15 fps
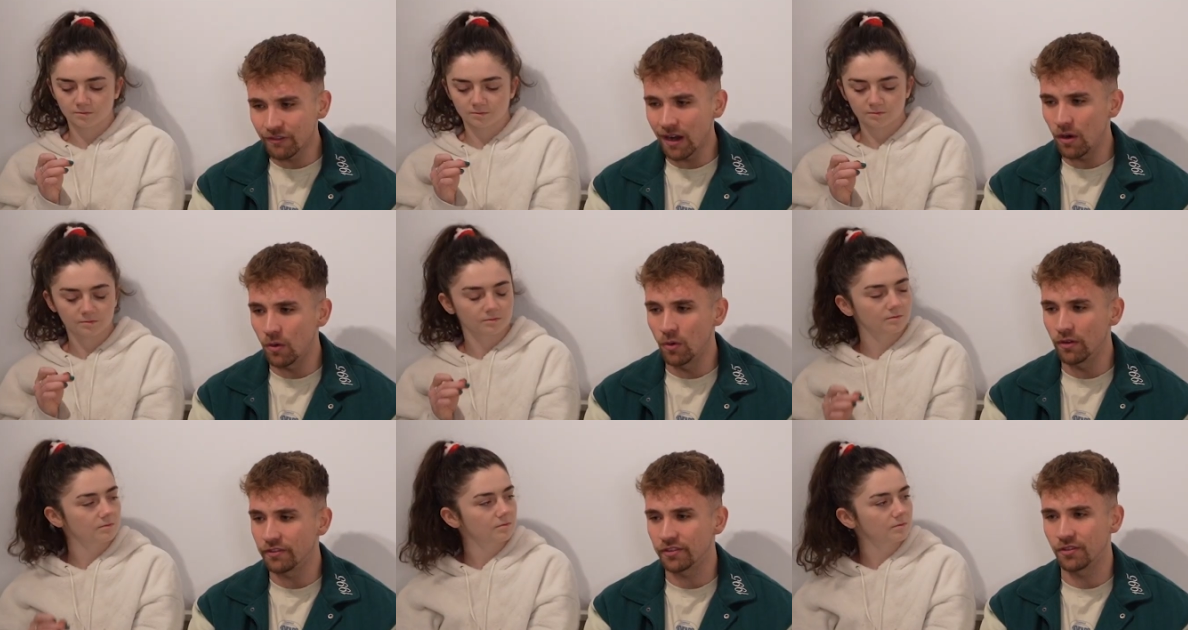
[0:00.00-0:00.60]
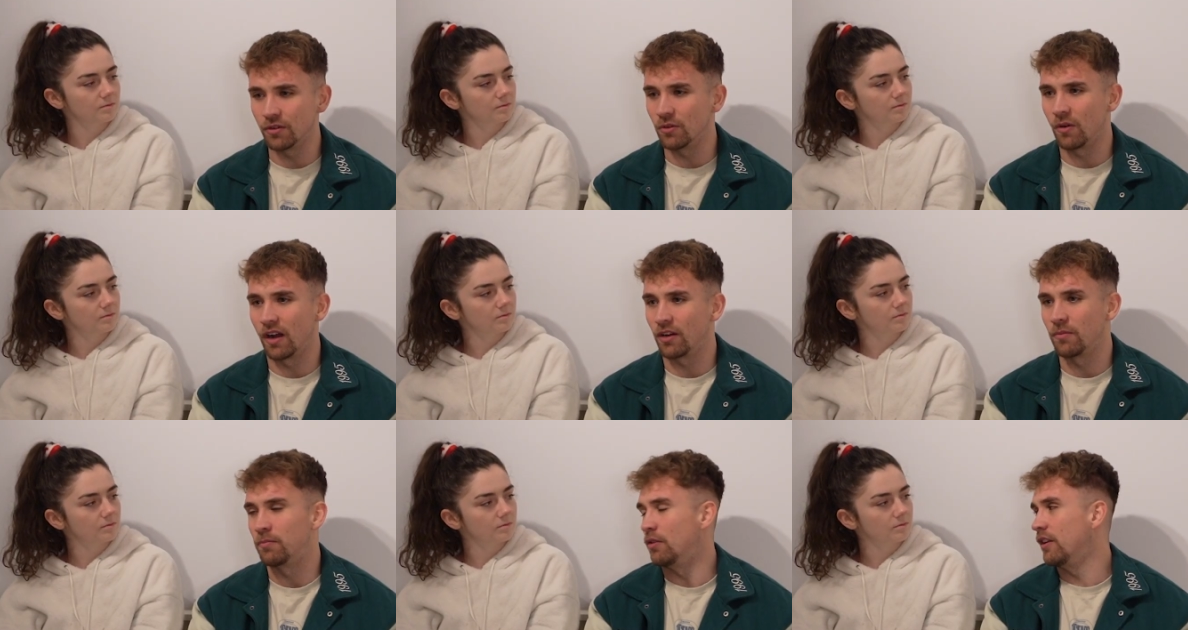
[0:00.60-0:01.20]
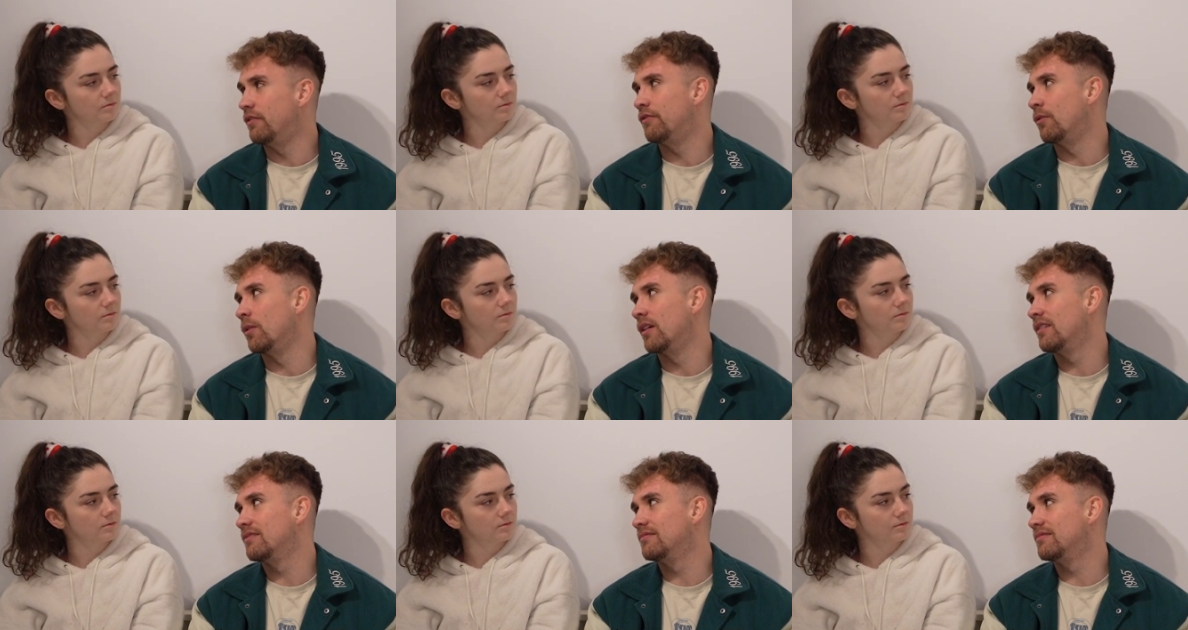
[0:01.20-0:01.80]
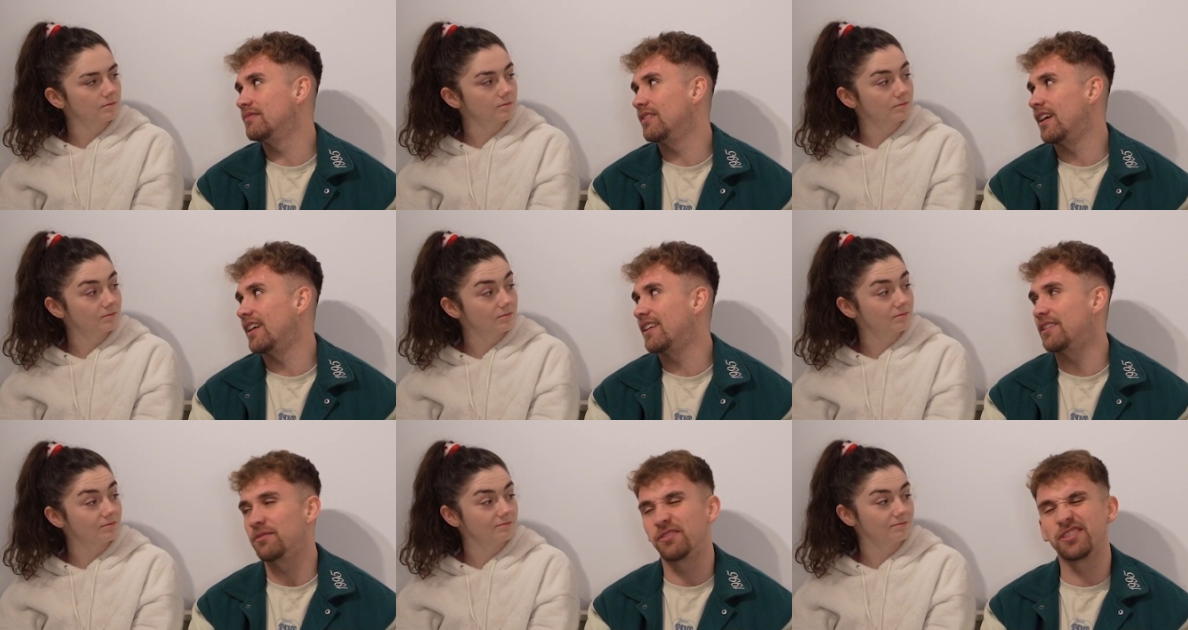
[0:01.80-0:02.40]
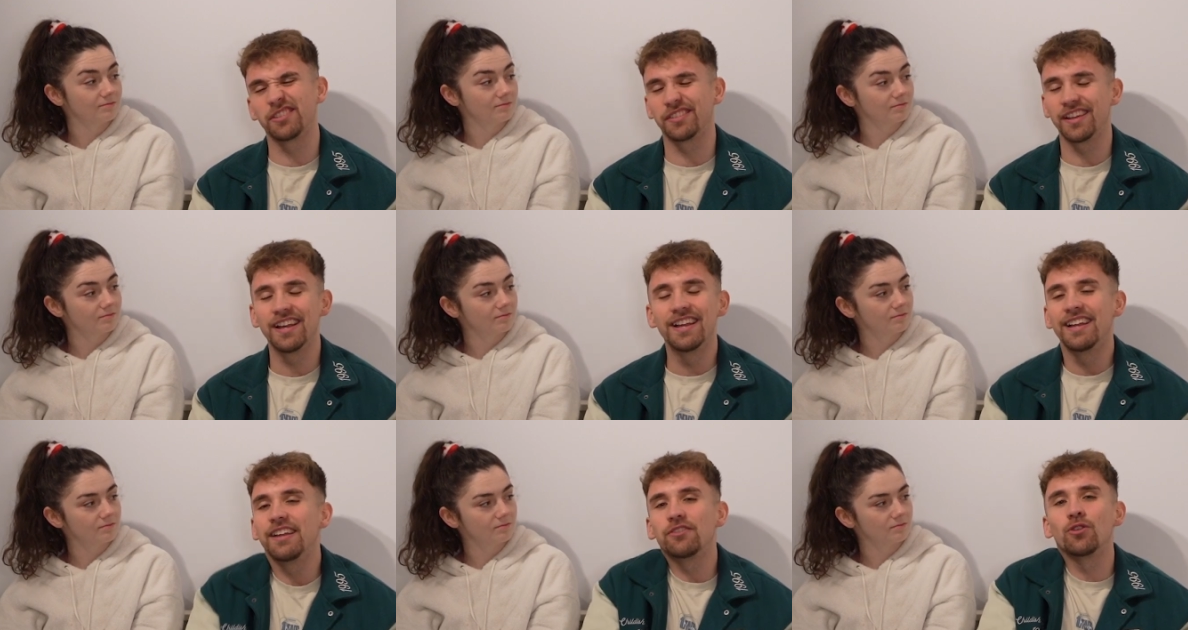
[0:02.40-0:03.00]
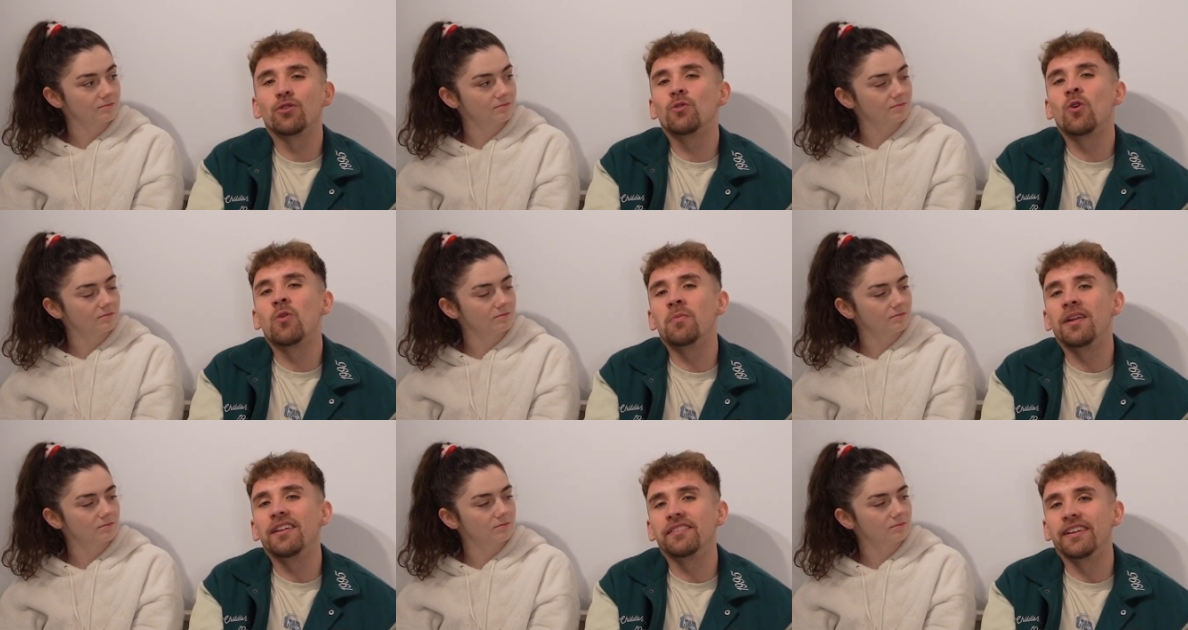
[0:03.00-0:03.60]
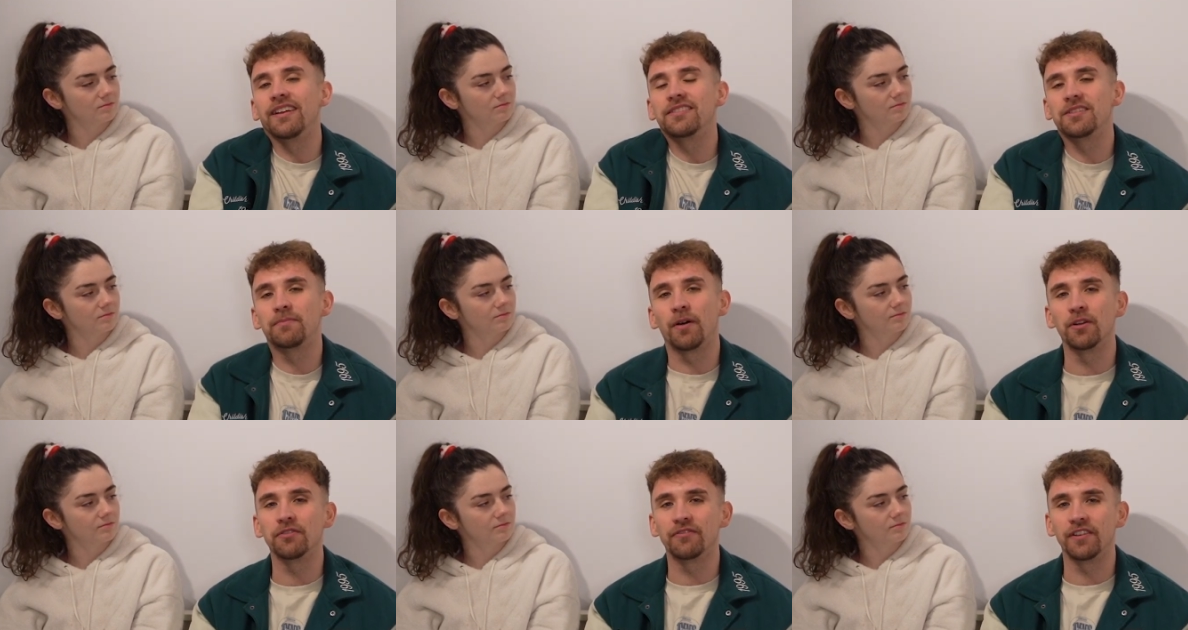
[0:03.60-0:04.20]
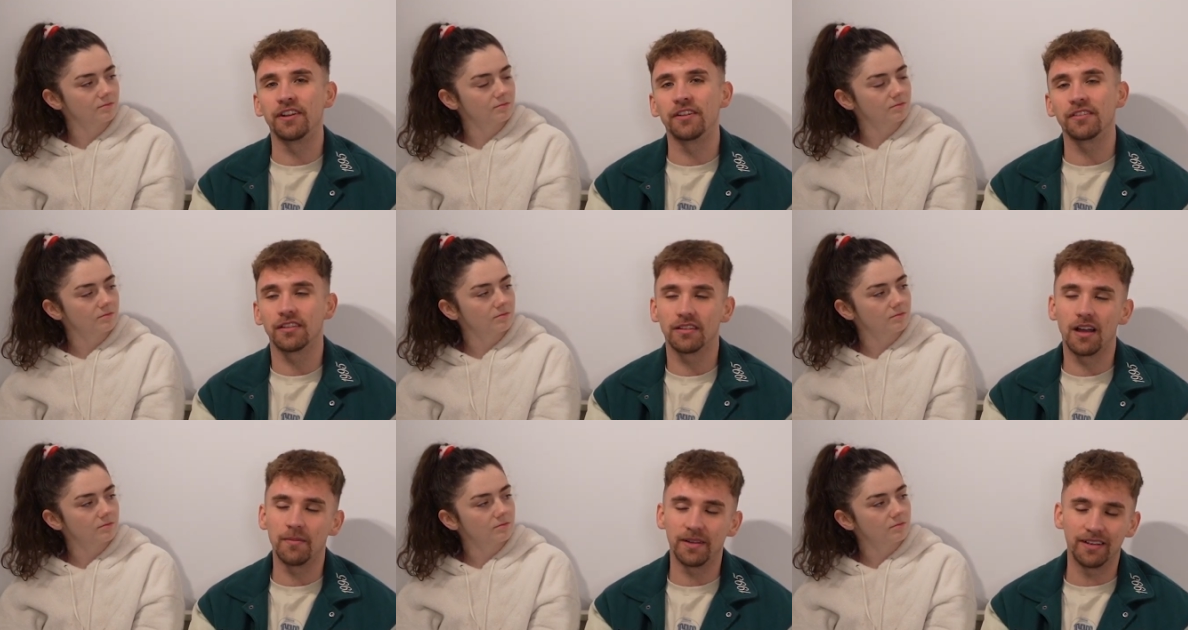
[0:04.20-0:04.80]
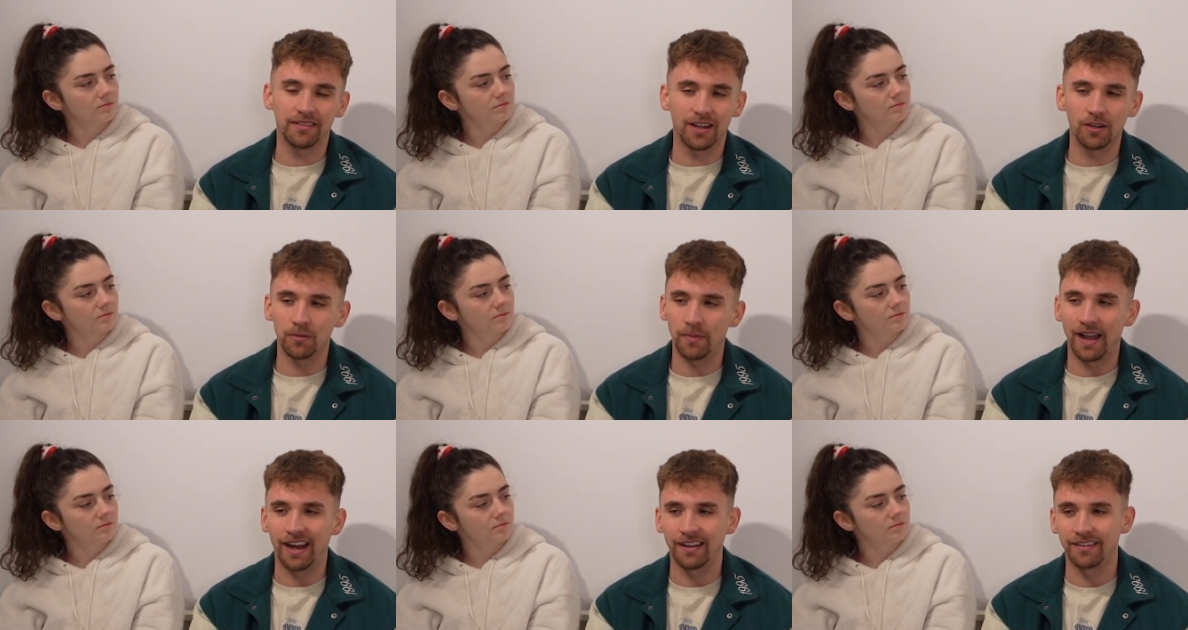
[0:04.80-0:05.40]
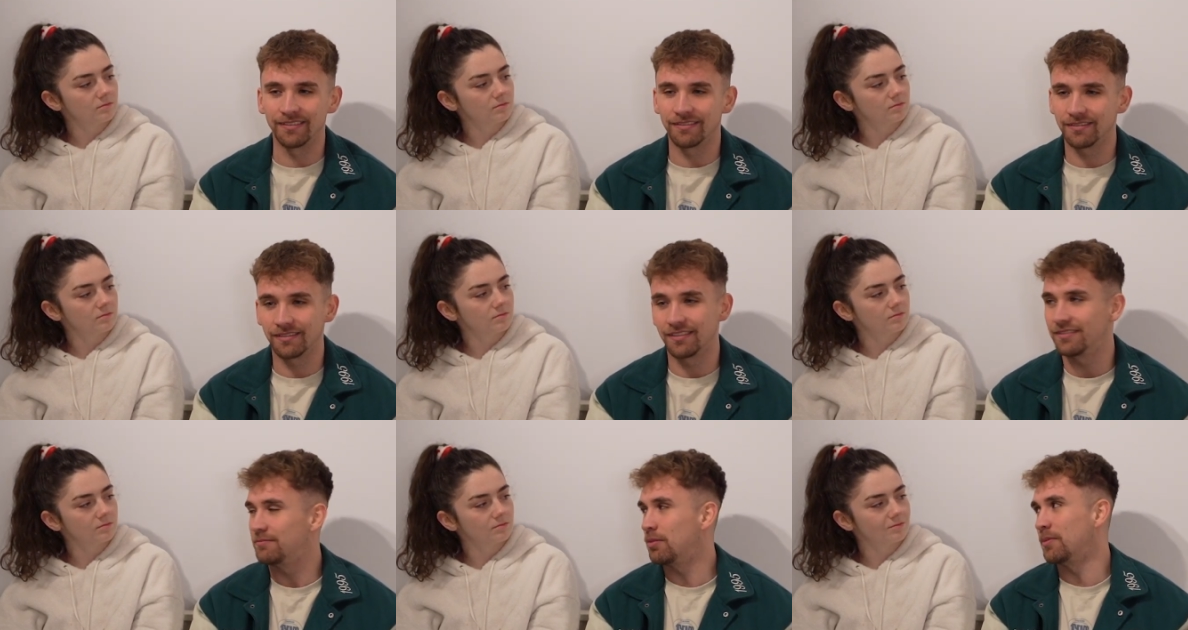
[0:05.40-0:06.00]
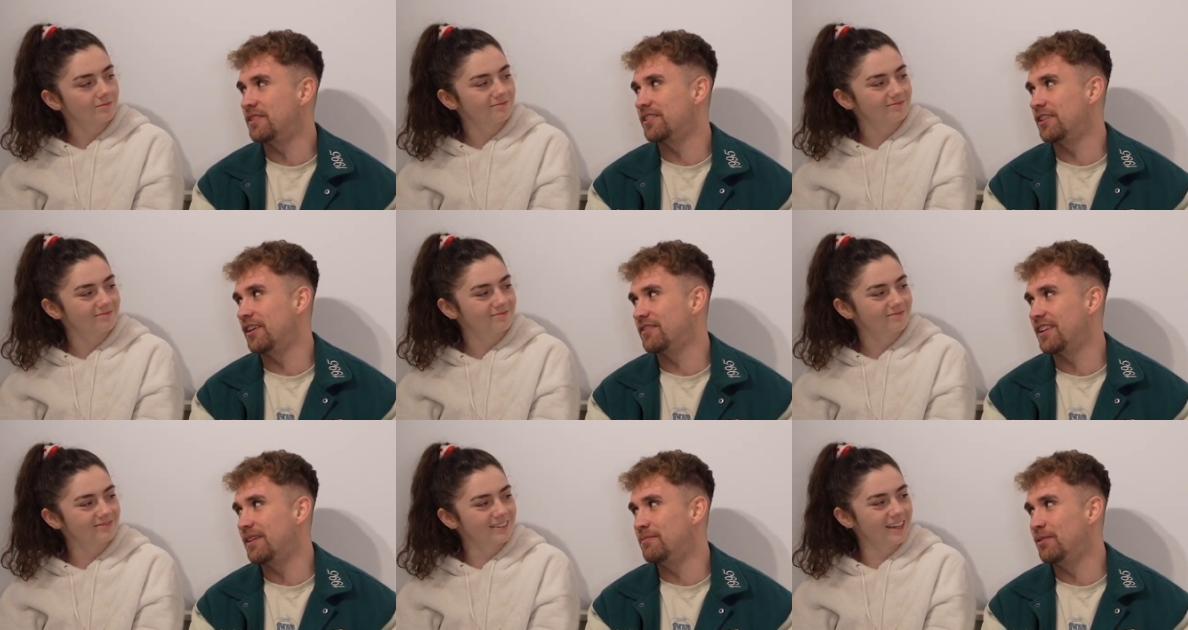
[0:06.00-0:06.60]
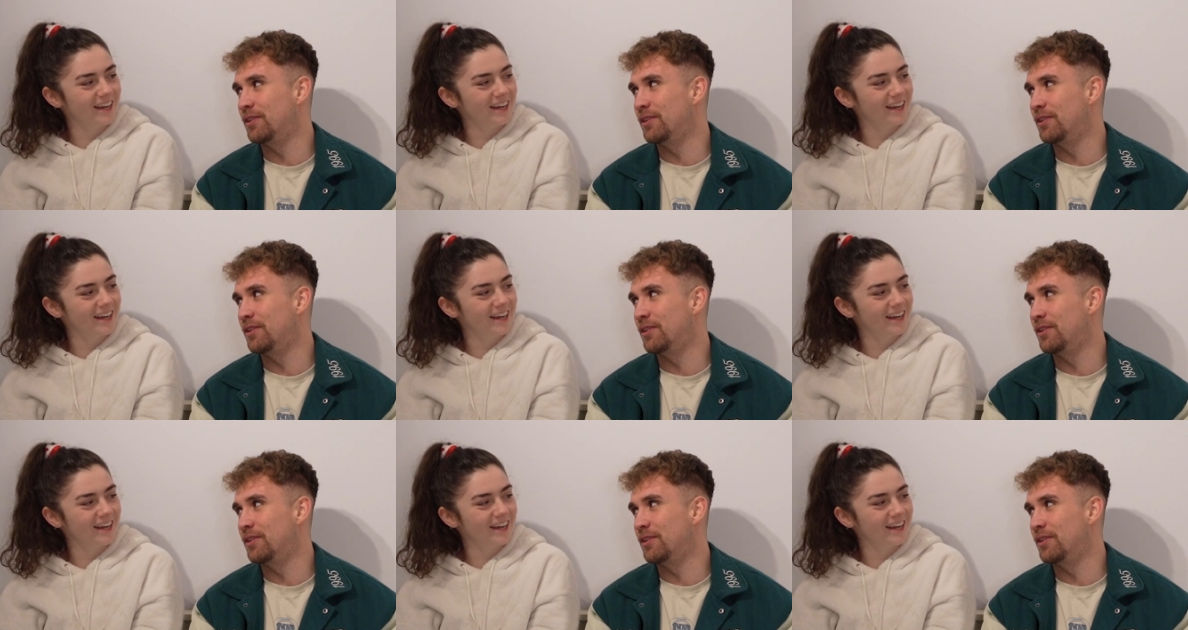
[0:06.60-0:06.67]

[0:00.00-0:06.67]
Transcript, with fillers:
Speaker 1: Throughout all of school, I got bullied for it. Like it was just, it's not normal, is it, to post videos? I mean, I look back and probably deserve getting